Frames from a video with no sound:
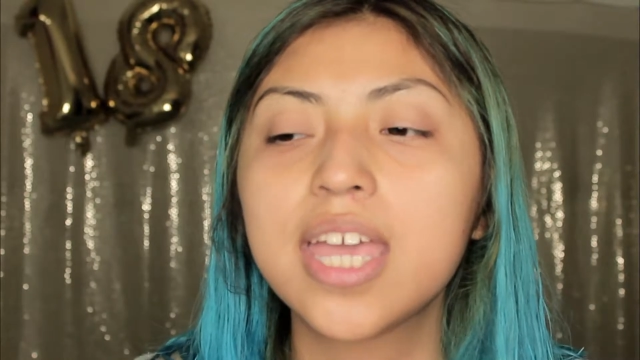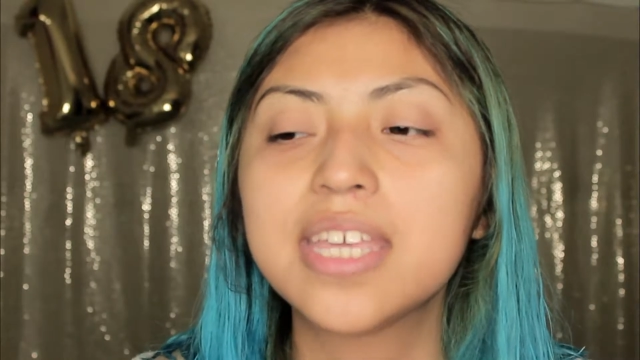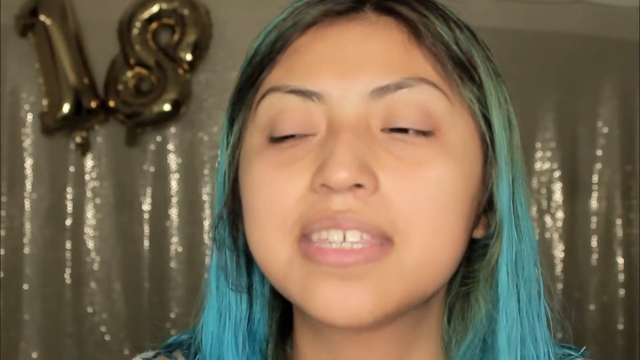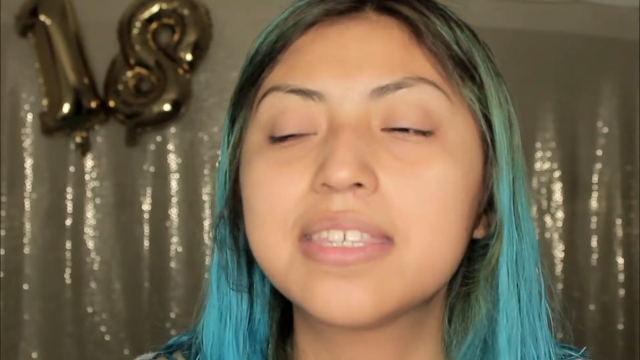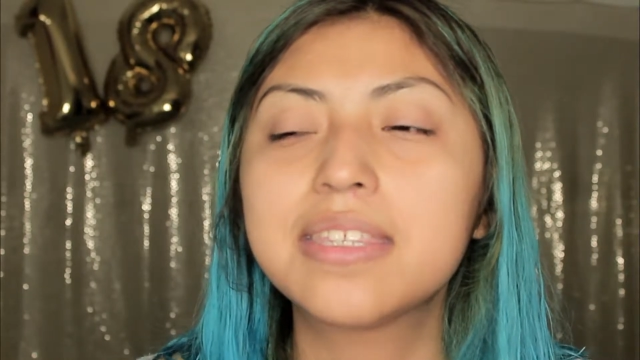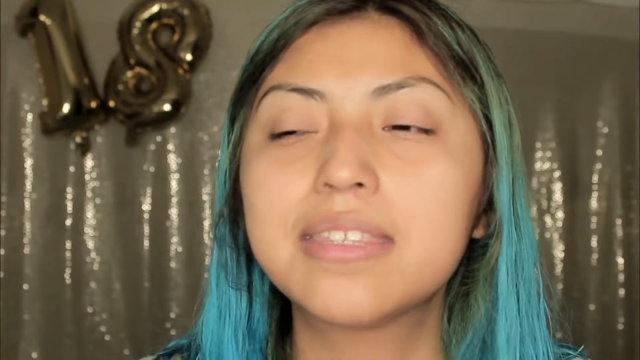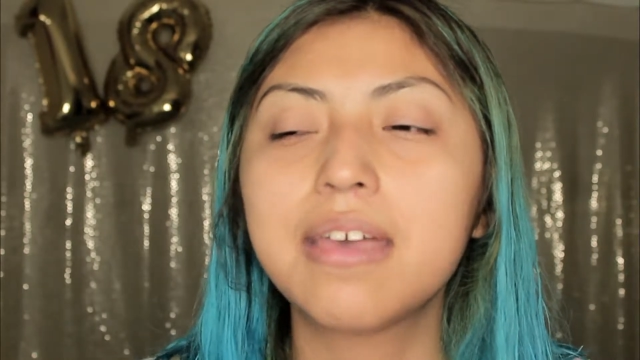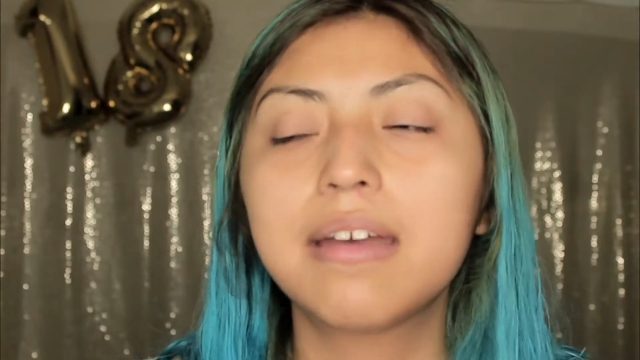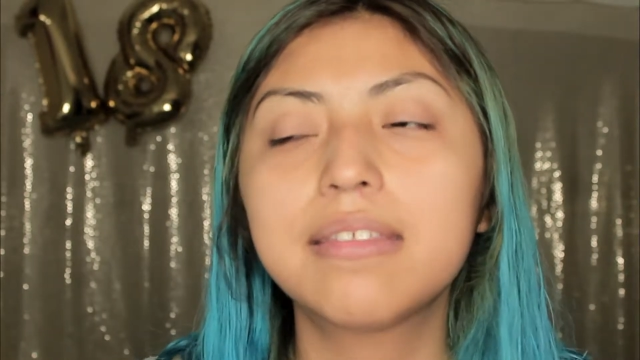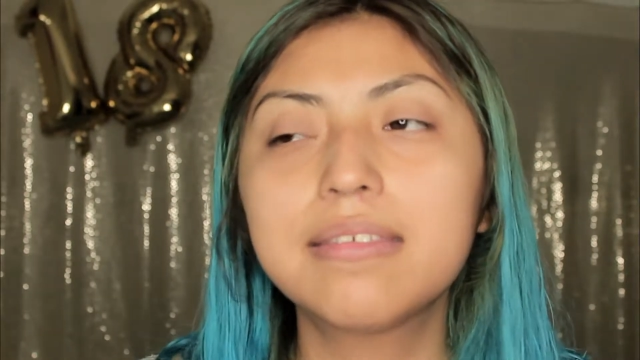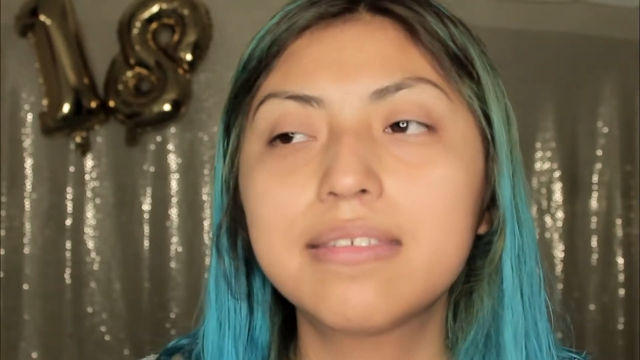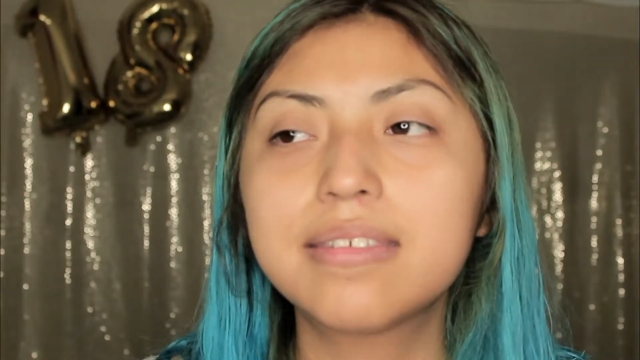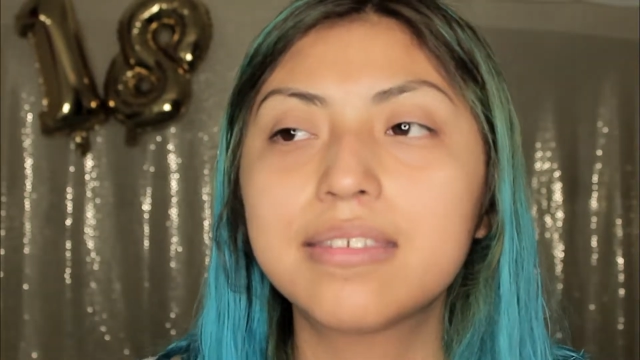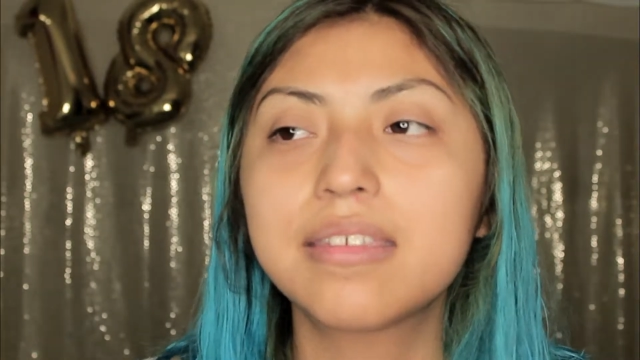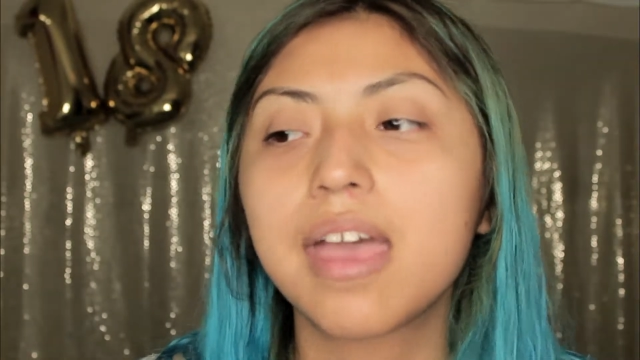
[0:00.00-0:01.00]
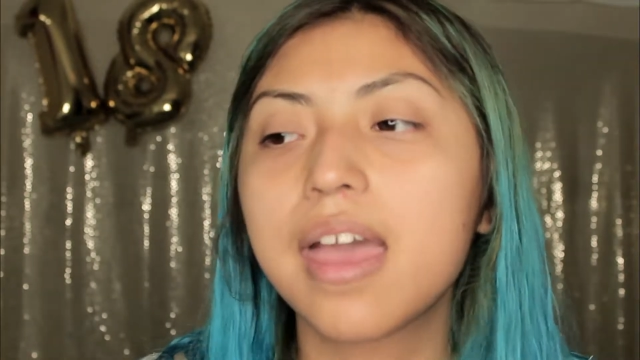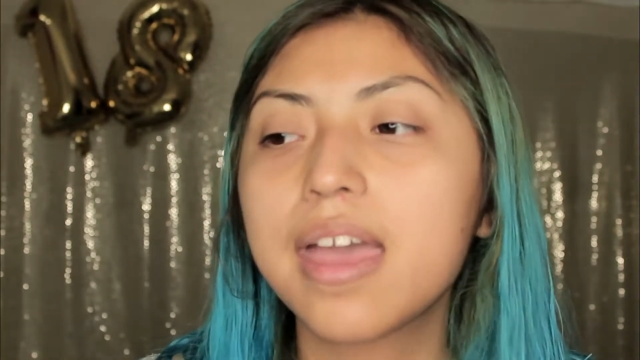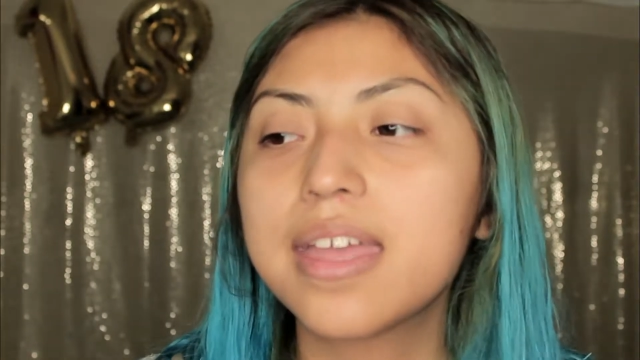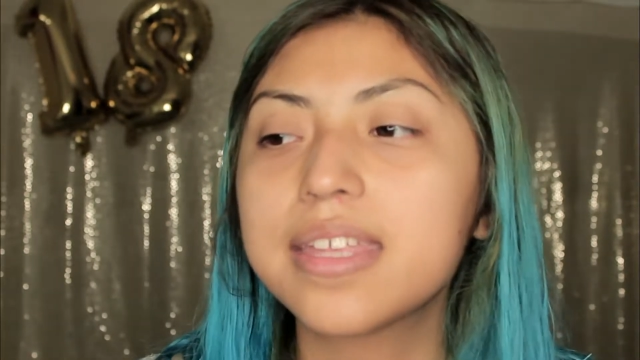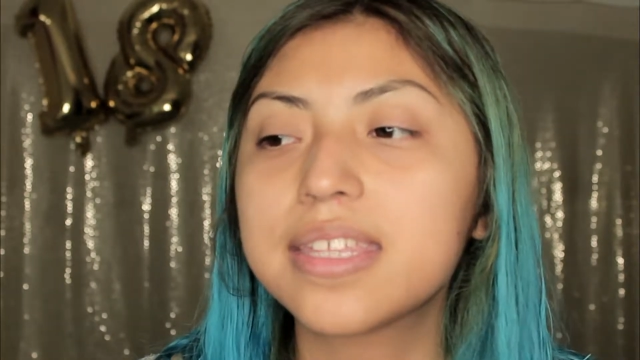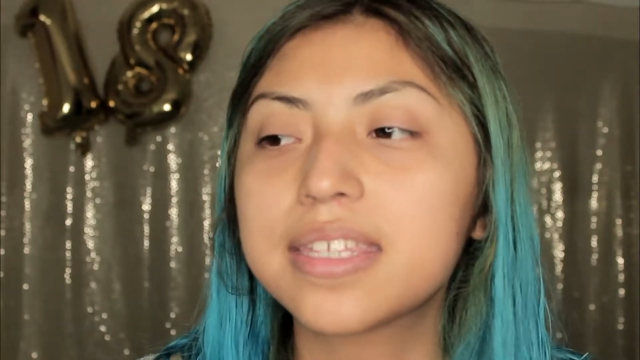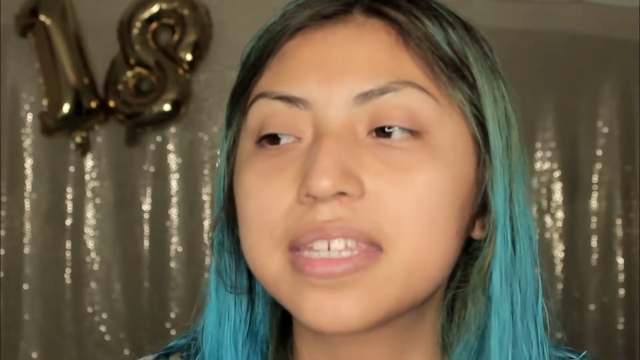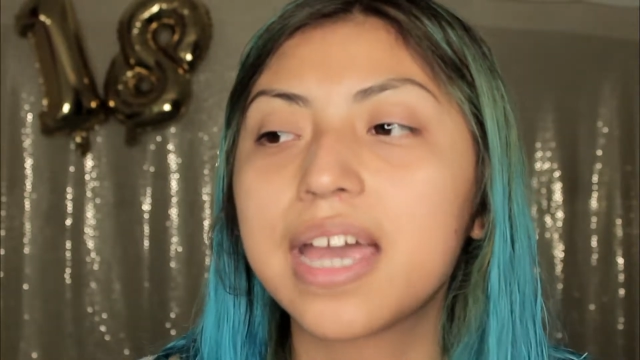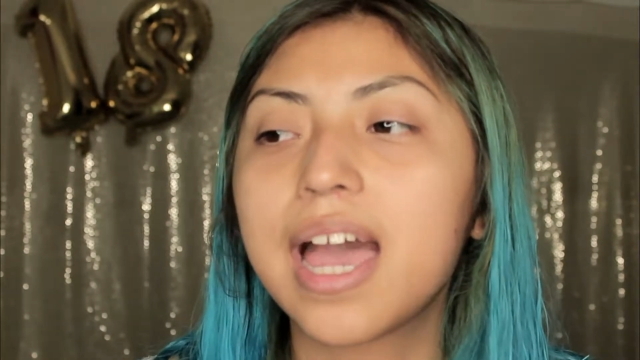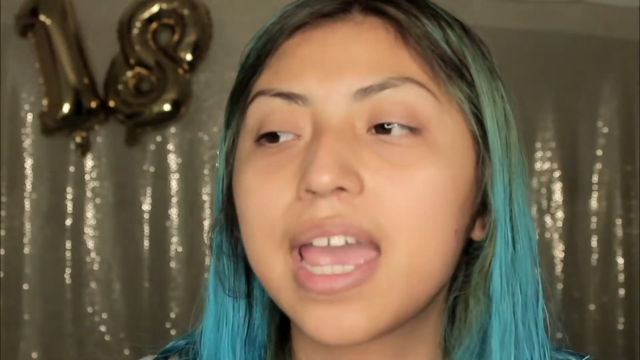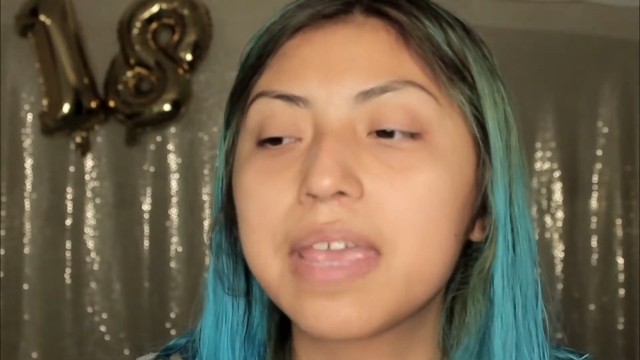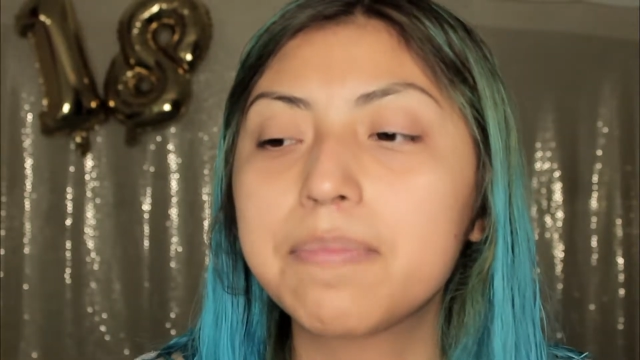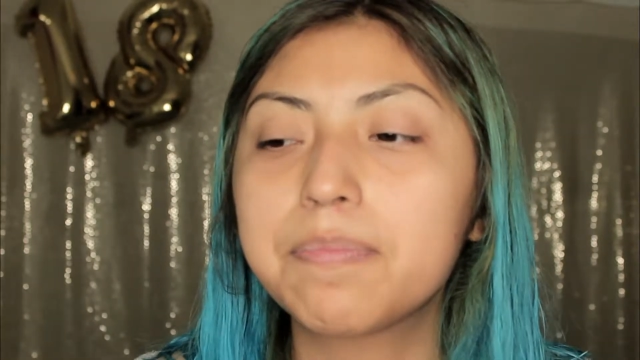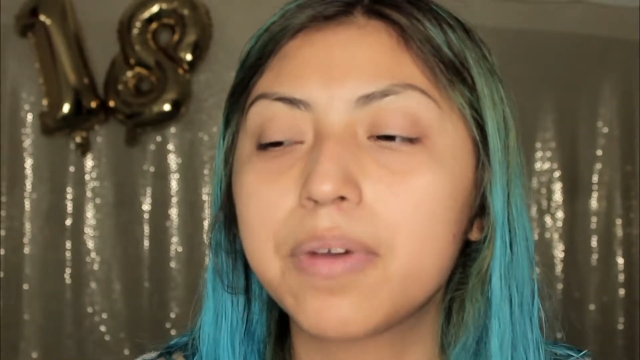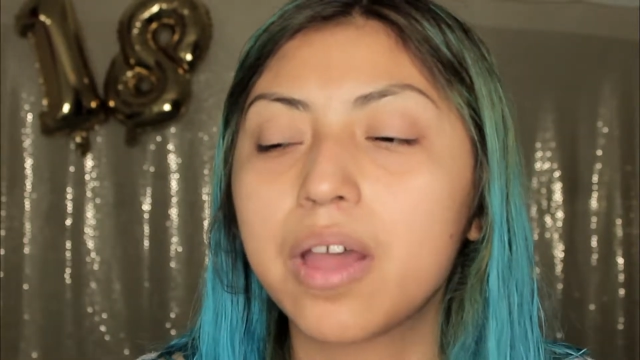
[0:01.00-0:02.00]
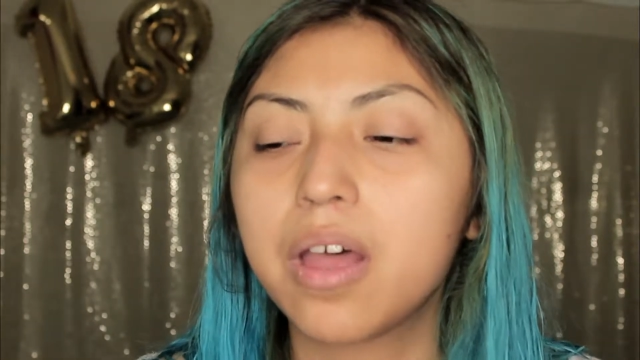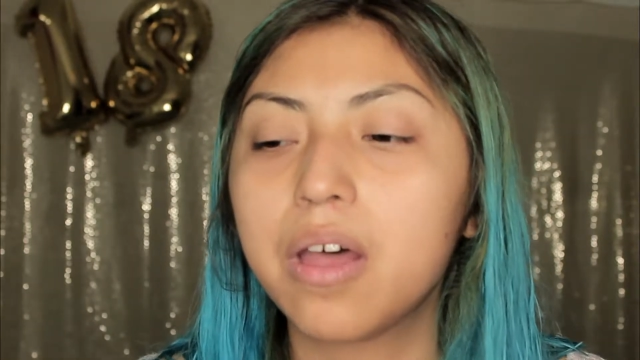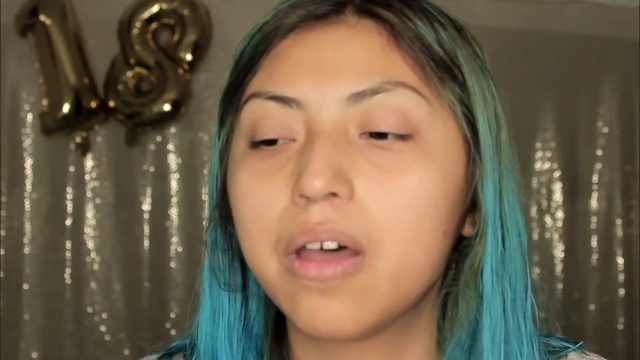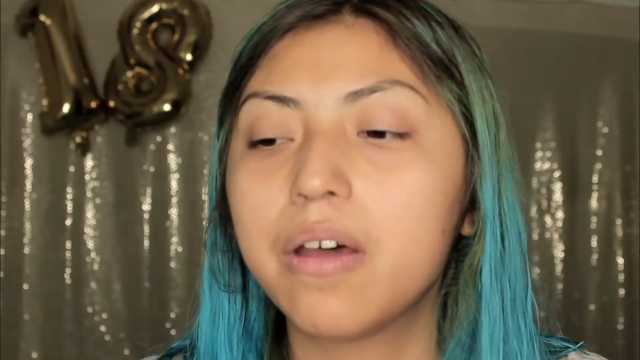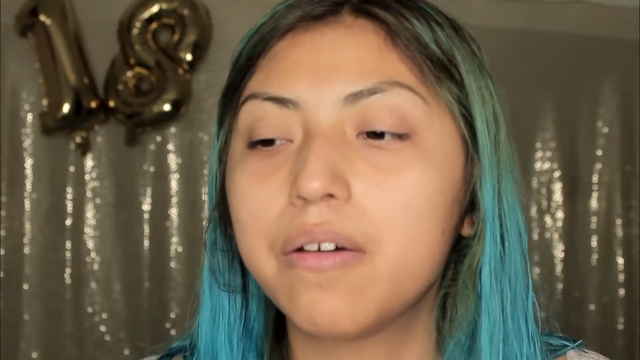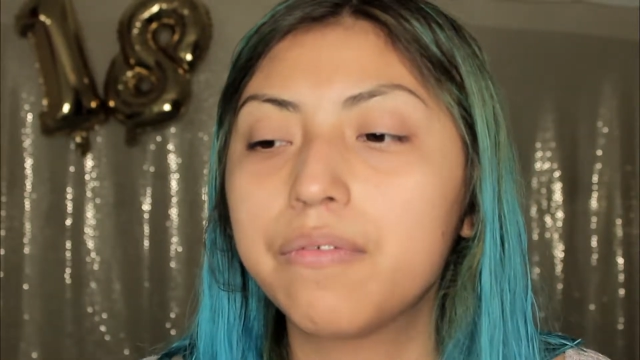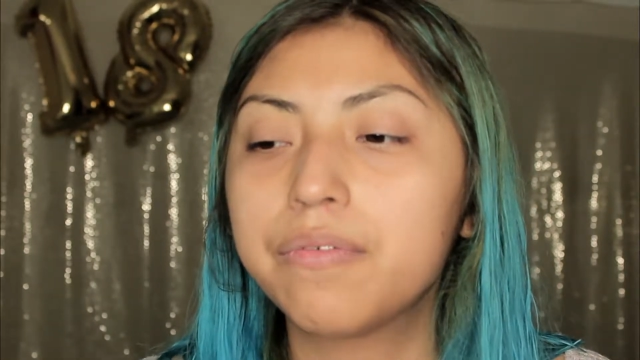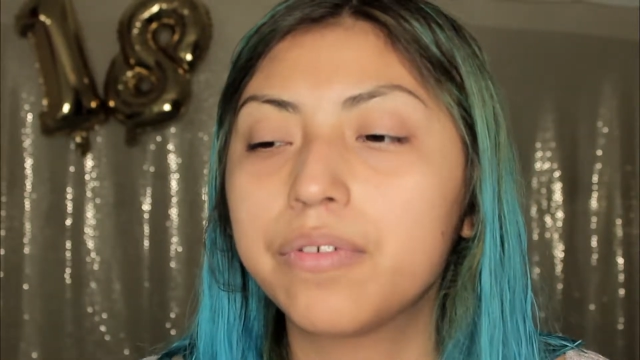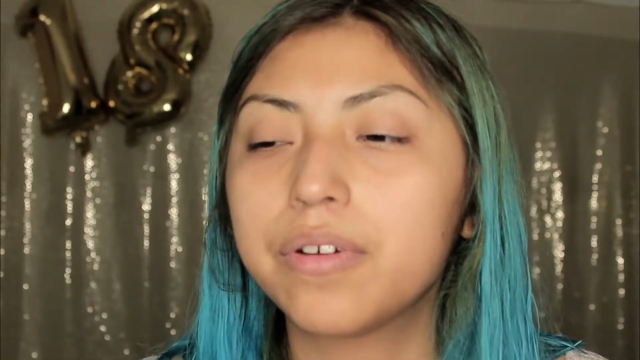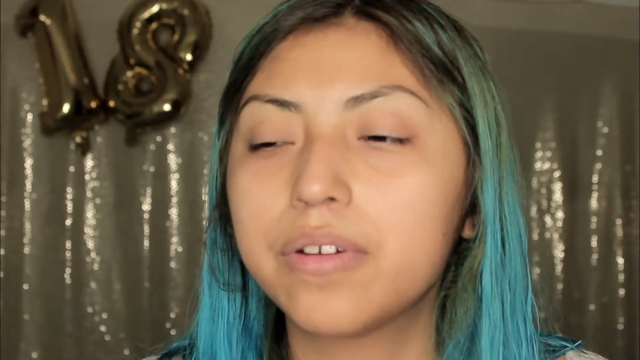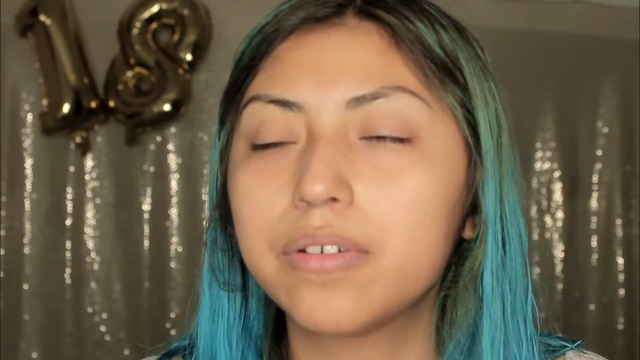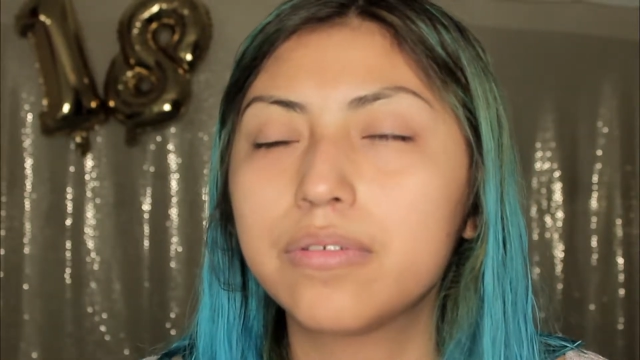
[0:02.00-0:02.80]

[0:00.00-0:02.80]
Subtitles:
sunset type of